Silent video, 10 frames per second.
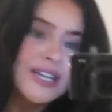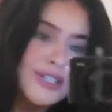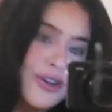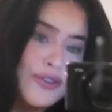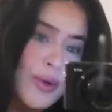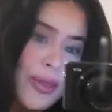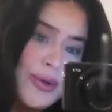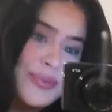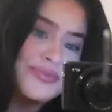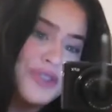So if you want
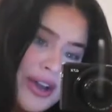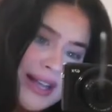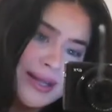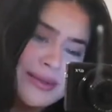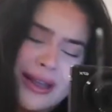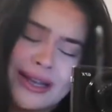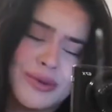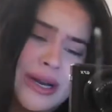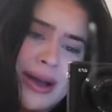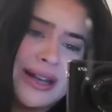them, go get them. They're like
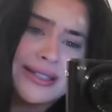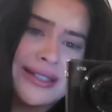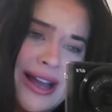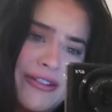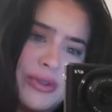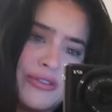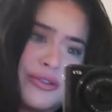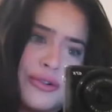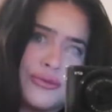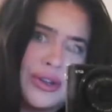twenty bucks and they have been
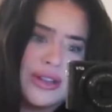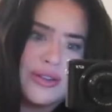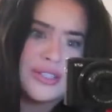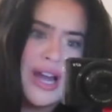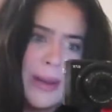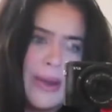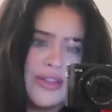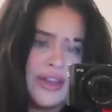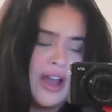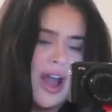for a really long time. I
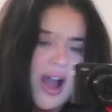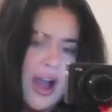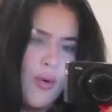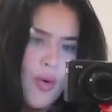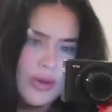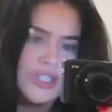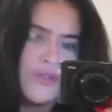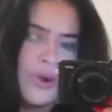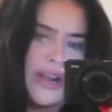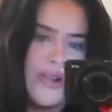think almost
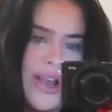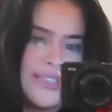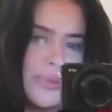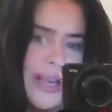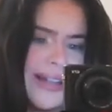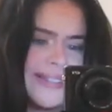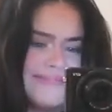everyone I know has a pair.